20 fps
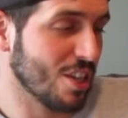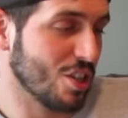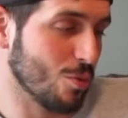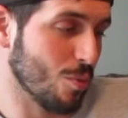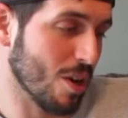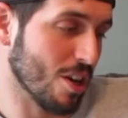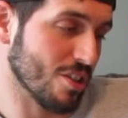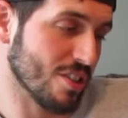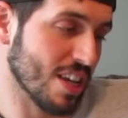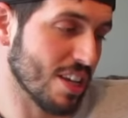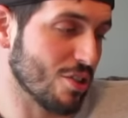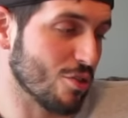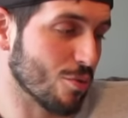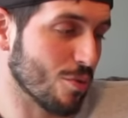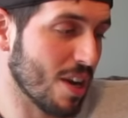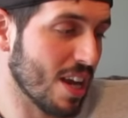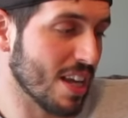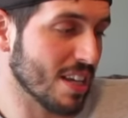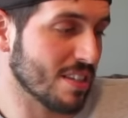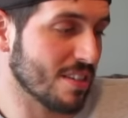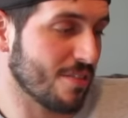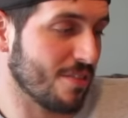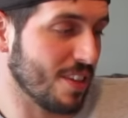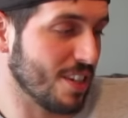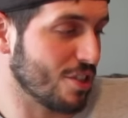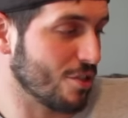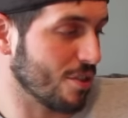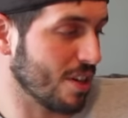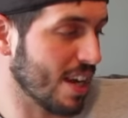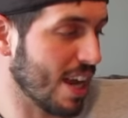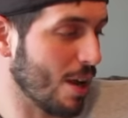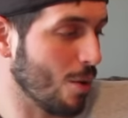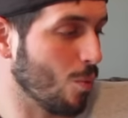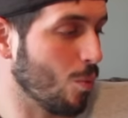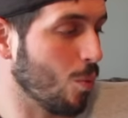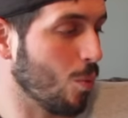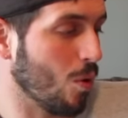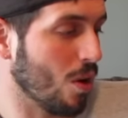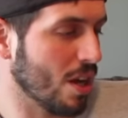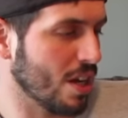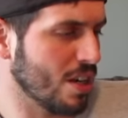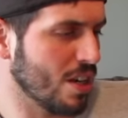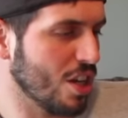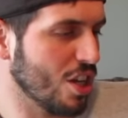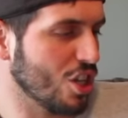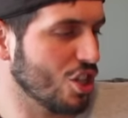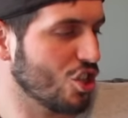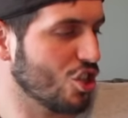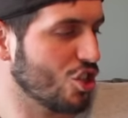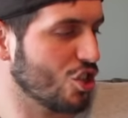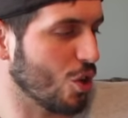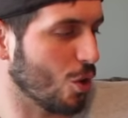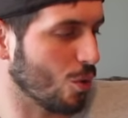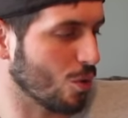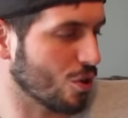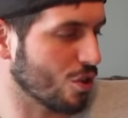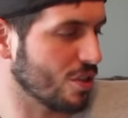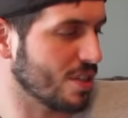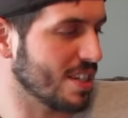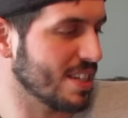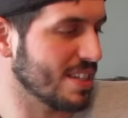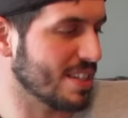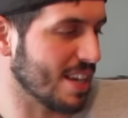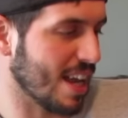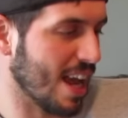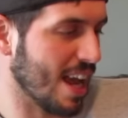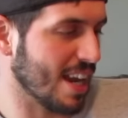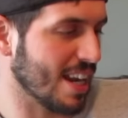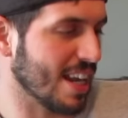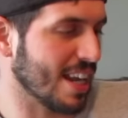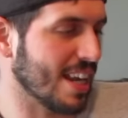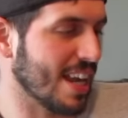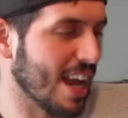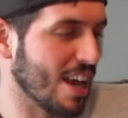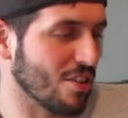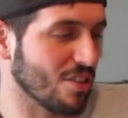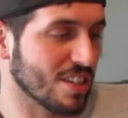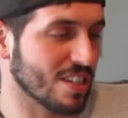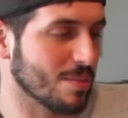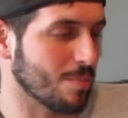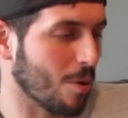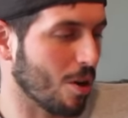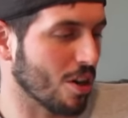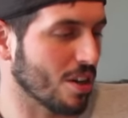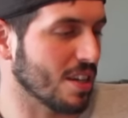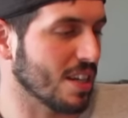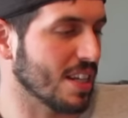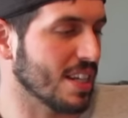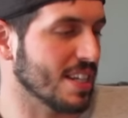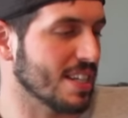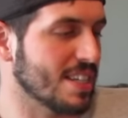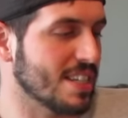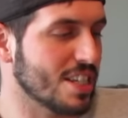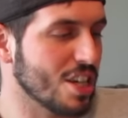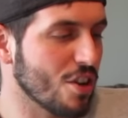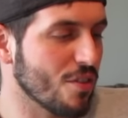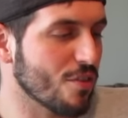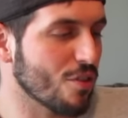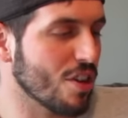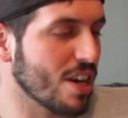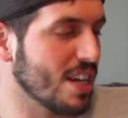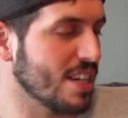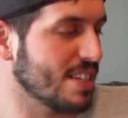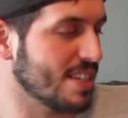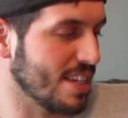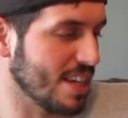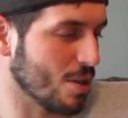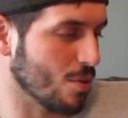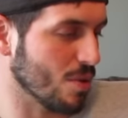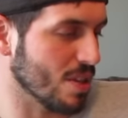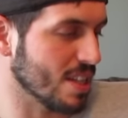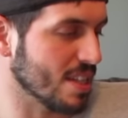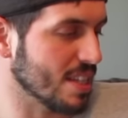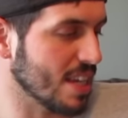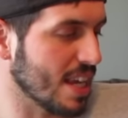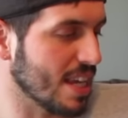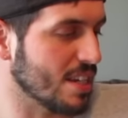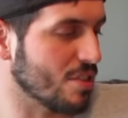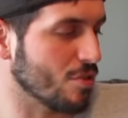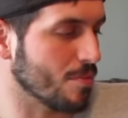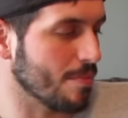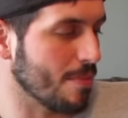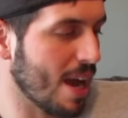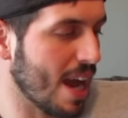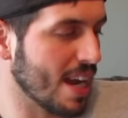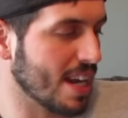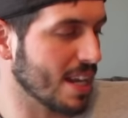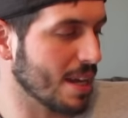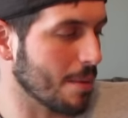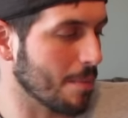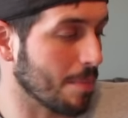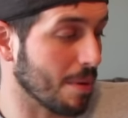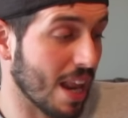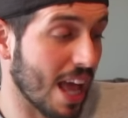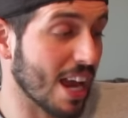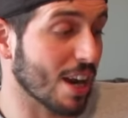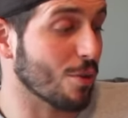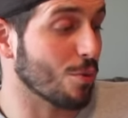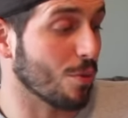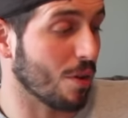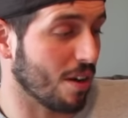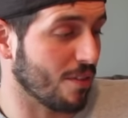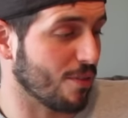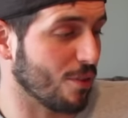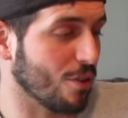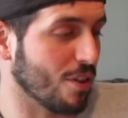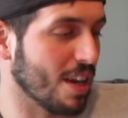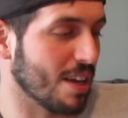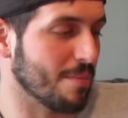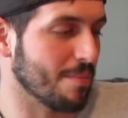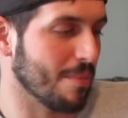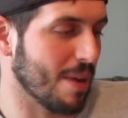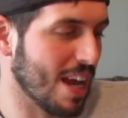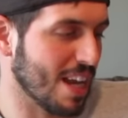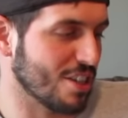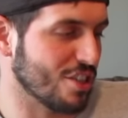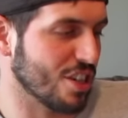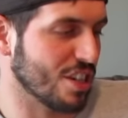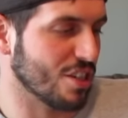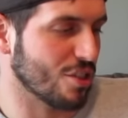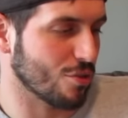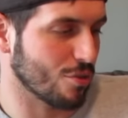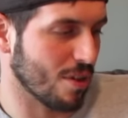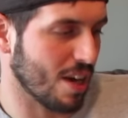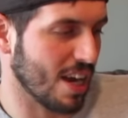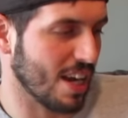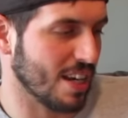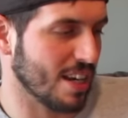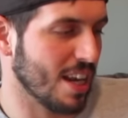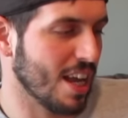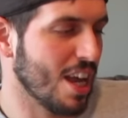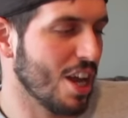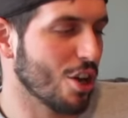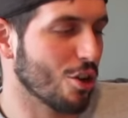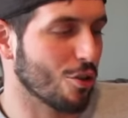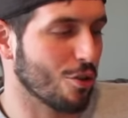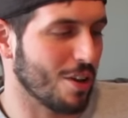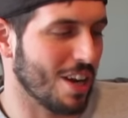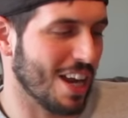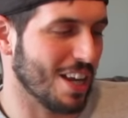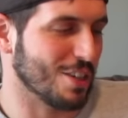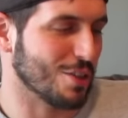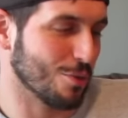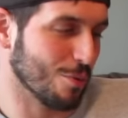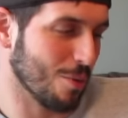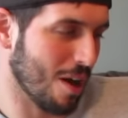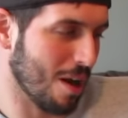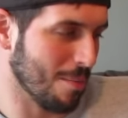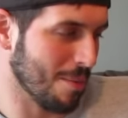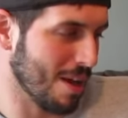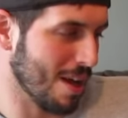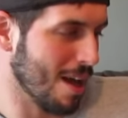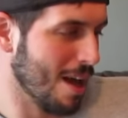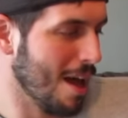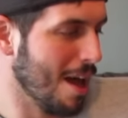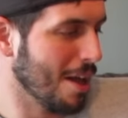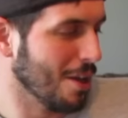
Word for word: She wears a dress featuring a one shoulder design and countless sparkling silvery sequins. A dramatic black ruffle and matching train create drama.